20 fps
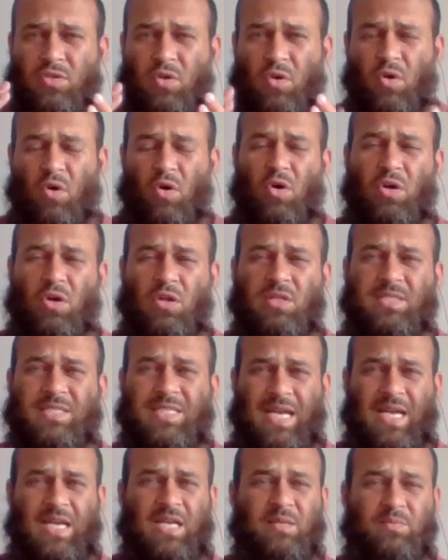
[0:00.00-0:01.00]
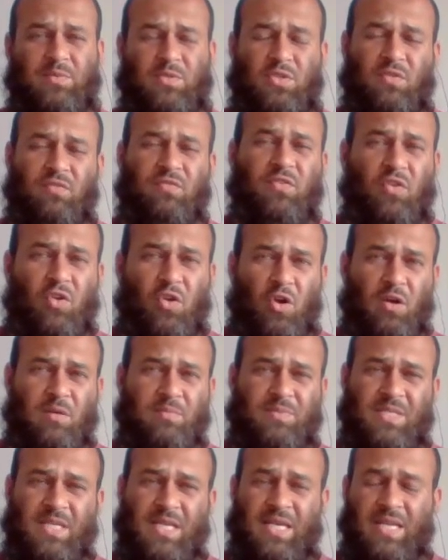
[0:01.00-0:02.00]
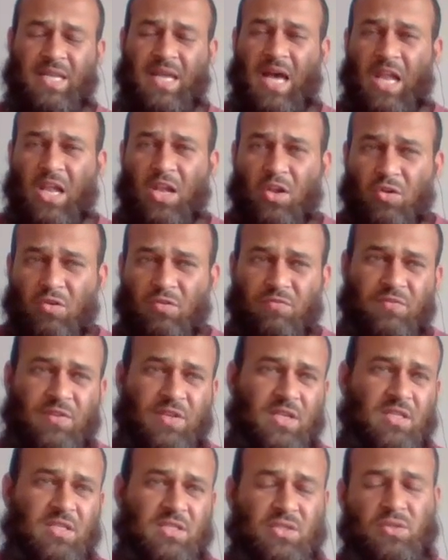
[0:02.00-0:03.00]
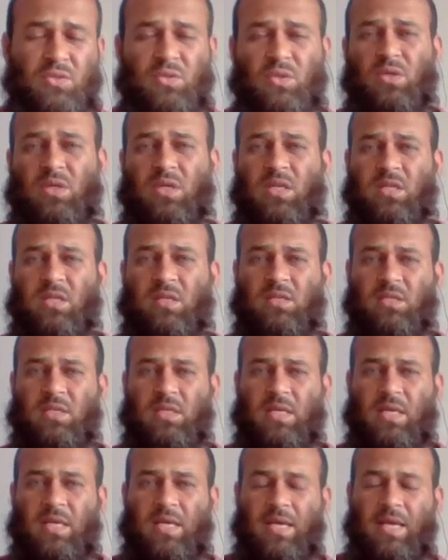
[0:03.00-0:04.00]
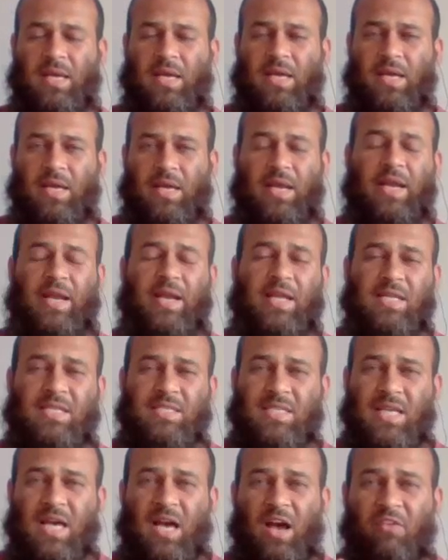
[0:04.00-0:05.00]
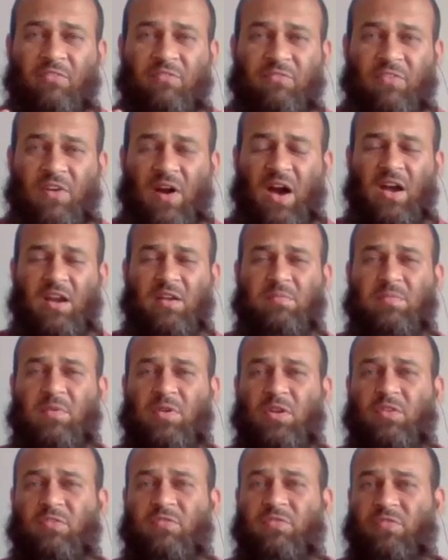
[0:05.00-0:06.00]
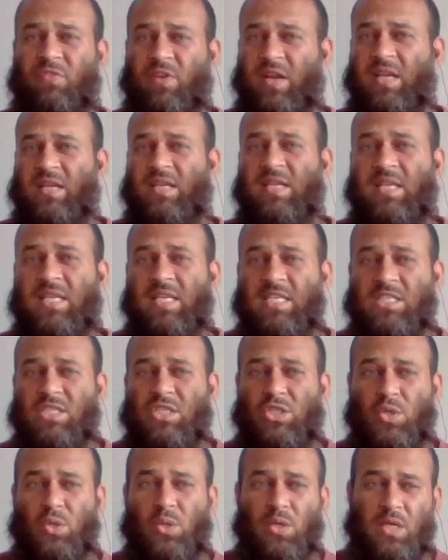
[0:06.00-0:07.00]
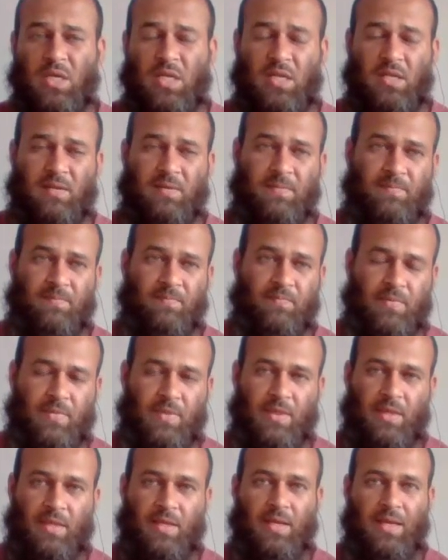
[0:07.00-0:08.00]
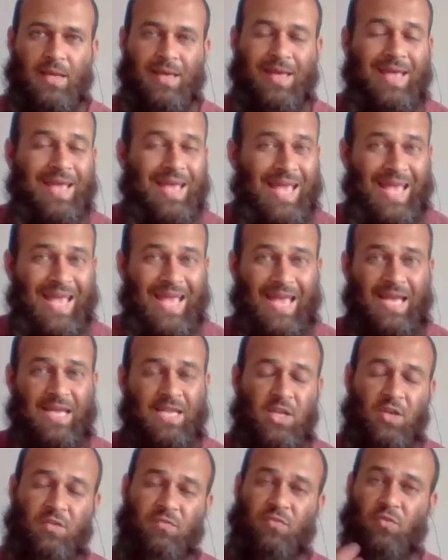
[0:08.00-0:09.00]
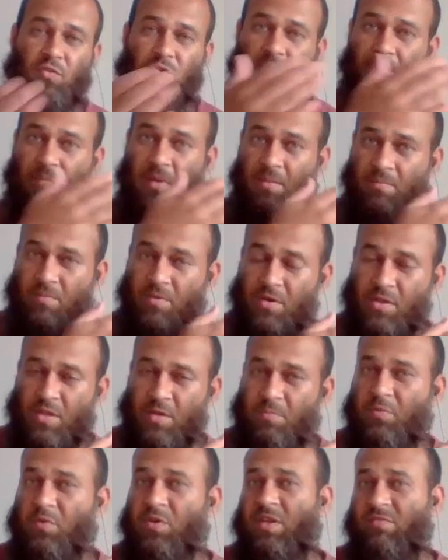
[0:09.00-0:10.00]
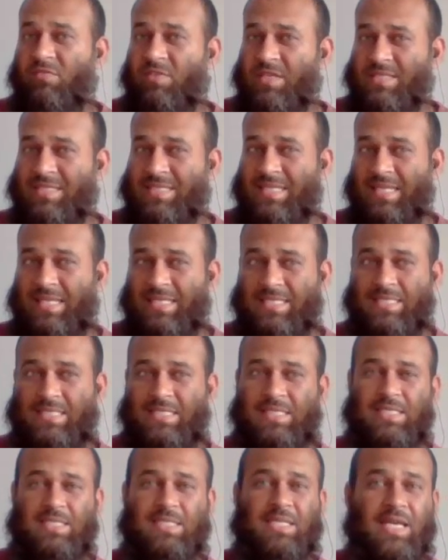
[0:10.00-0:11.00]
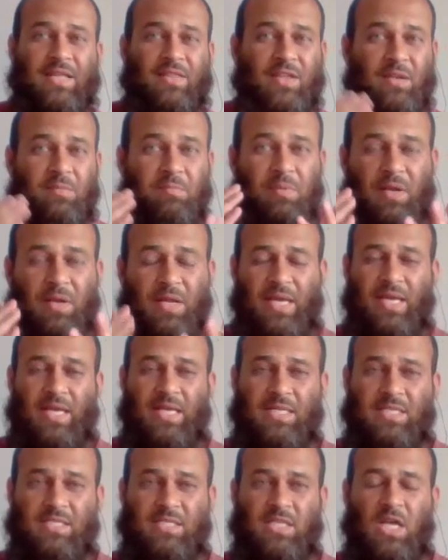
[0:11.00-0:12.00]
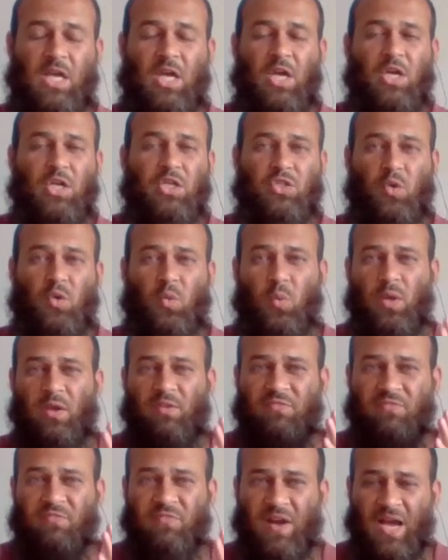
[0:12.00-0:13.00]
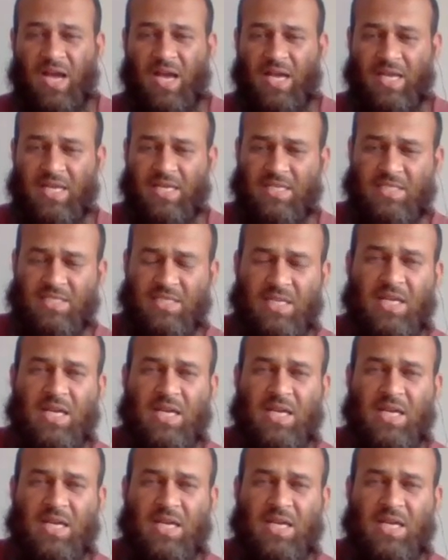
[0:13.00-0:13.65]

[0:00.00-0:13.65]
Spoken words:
all types of crops in alluvial soil. It is a farmer friendly soil. And if you remember the previous lesson, Northern Plains, so we find